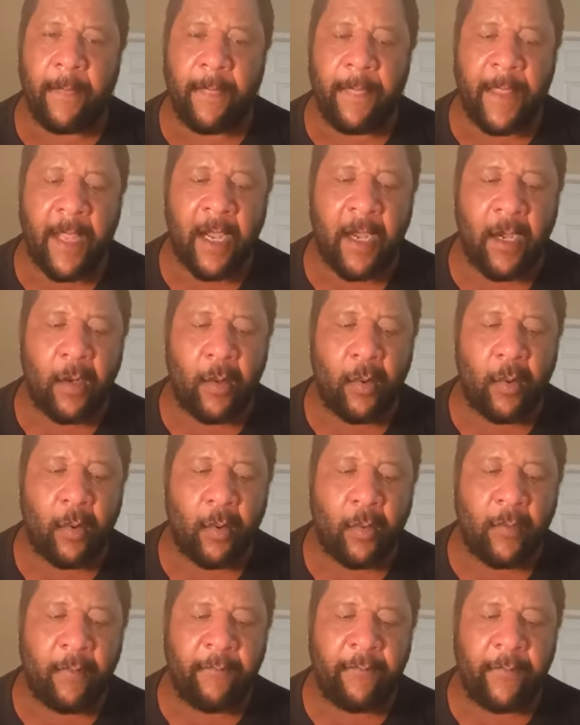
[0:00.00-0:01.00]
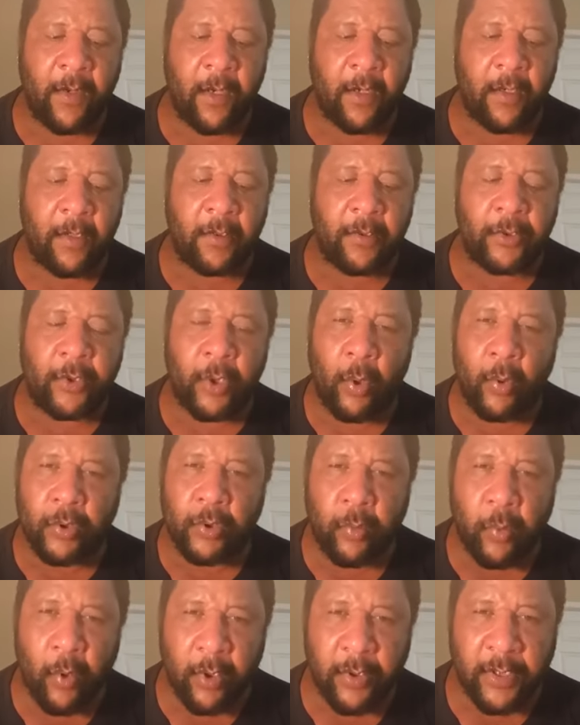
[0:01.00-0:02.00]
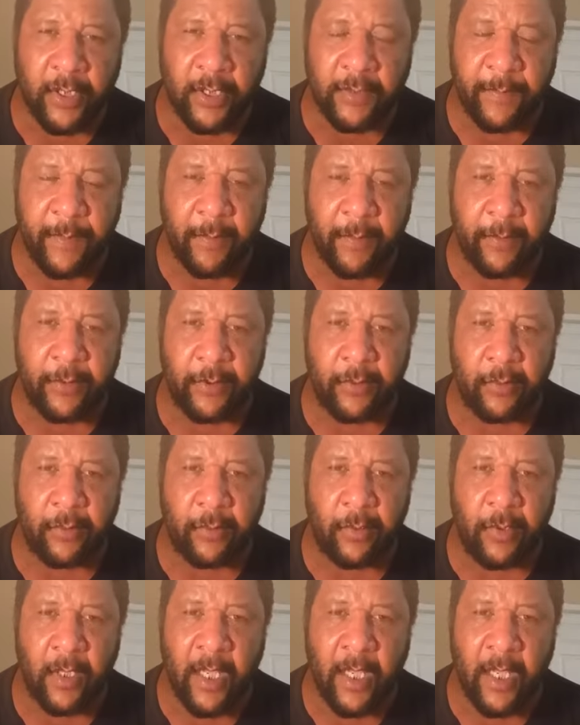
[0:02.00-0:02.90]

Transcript: Now, for those works are spiritual.